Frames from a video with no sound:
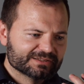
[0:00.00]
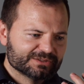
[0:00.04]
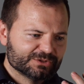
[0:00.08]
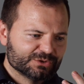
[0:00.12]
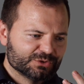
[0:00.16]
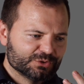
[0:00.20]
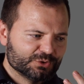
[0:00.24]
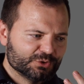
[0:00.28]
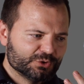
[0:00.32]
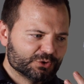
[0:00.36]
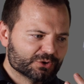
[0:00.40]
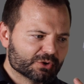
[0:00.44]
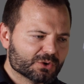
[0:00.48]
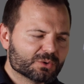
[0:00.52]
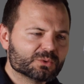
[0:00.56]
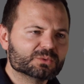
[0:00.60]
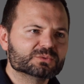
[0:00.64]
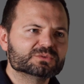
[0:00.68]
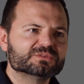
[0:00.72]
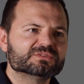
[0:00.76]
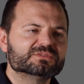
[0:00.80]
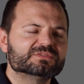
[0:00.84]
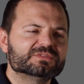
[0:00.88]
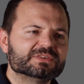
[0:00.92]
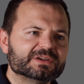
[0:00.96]

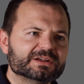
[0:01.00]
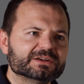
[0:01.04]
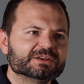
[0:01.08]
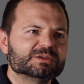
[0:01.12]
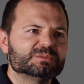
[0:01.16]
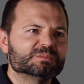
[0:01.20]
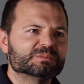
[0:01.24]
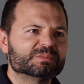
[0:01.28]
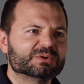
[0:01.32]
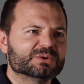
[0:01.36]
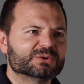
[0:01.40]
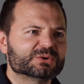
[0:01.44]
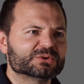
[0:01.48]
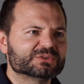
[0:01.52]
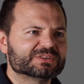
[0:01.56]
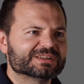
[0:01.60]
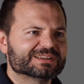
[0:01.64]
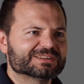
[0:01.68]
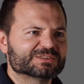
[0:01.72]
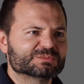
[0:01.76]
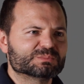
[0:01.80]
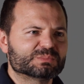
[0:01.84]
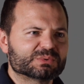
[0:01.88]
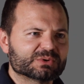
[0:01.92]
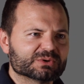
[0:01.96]
known, very
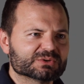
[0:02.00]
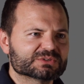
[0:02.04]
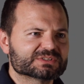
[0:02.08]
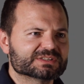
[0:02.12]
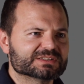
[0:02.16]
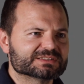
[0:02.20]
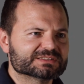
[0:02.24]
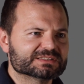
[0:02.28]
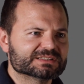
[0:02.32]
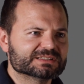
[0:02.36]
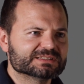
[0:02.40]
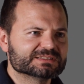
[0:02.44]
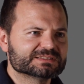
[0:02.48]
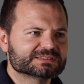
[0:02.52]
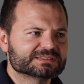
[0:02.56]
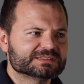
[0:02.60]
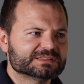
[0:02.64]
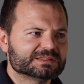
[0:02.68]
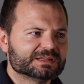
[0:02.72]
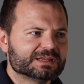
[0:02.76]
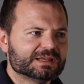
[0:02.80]
important processes,